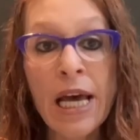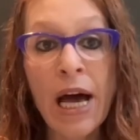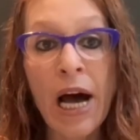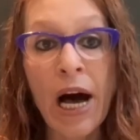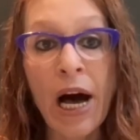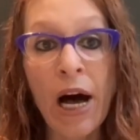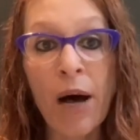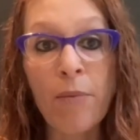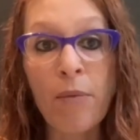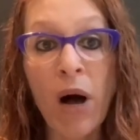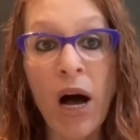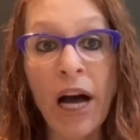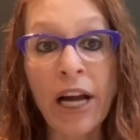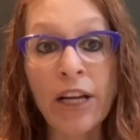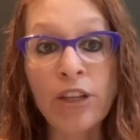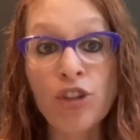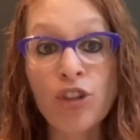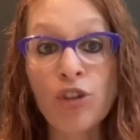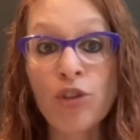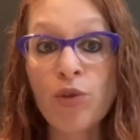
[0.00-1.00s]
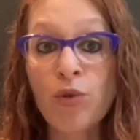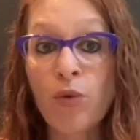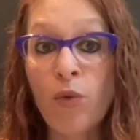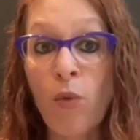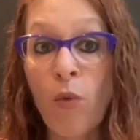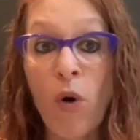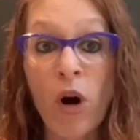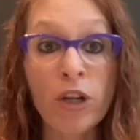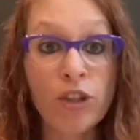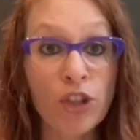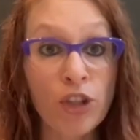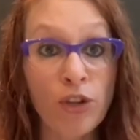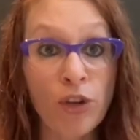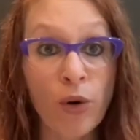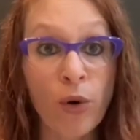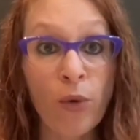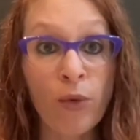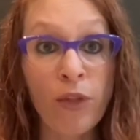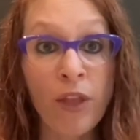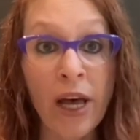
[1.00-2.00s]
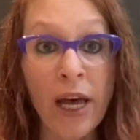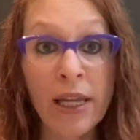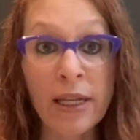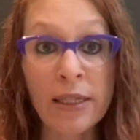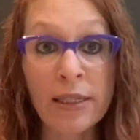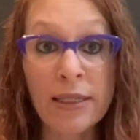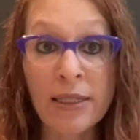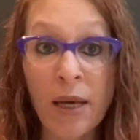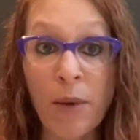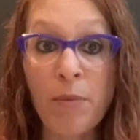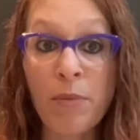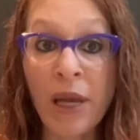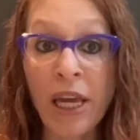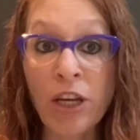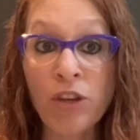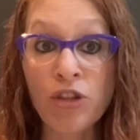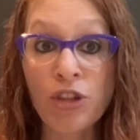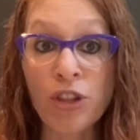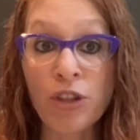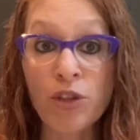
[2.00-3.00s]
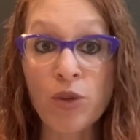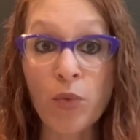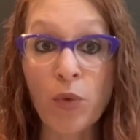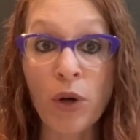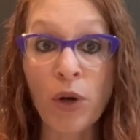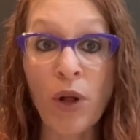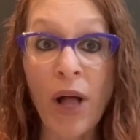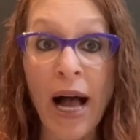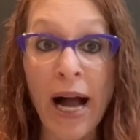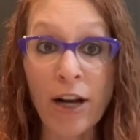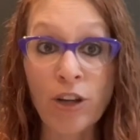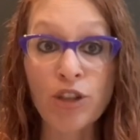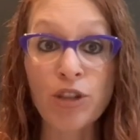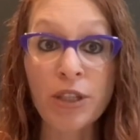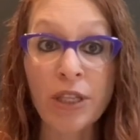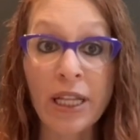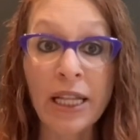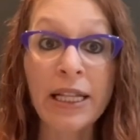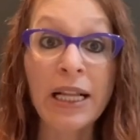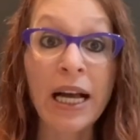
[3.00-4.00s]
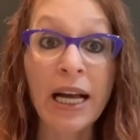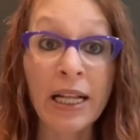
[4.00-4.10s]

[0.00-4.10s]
I do want to note that some patients will actually